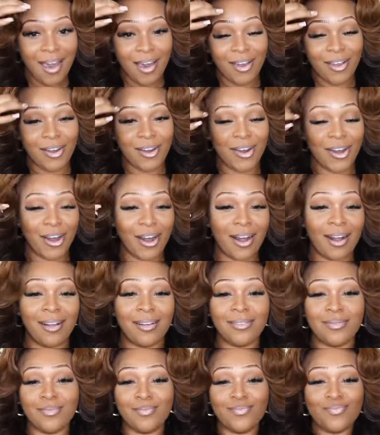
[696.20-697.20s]

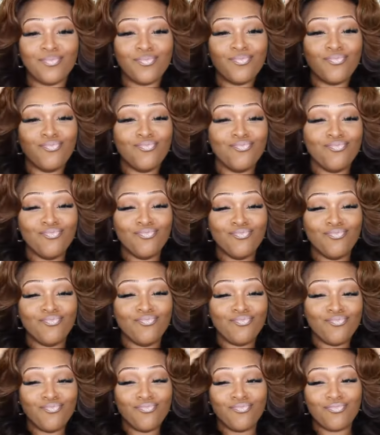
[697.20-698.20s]
Girl.
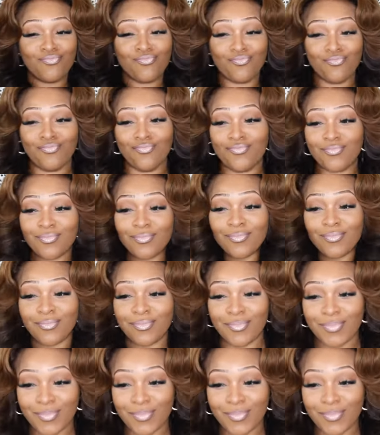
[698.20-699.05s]
Mm.